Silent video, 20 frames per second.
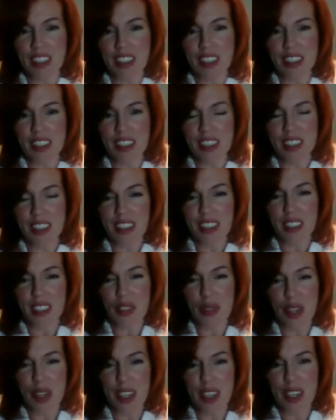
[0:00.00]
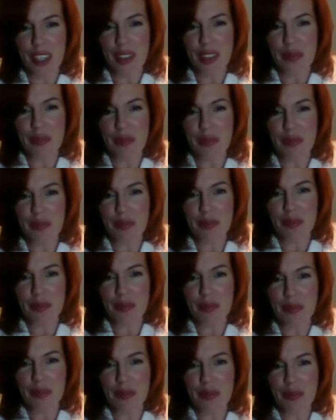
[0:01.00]
anyway,
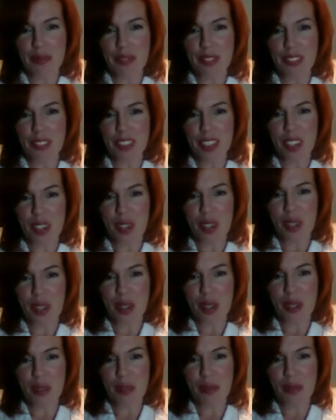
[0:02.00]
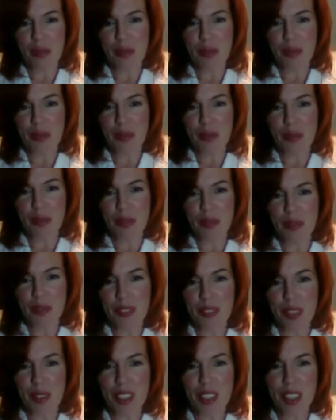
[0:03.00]
so it
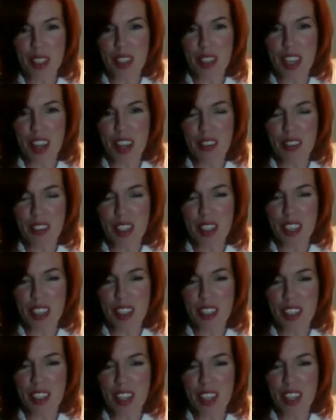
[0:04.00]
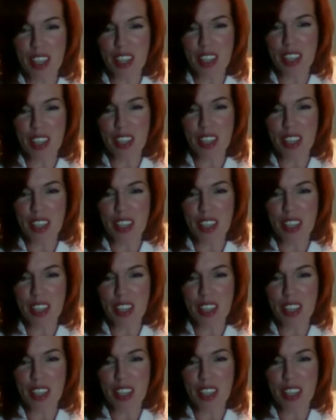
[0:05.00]
was a good conversation, ladies.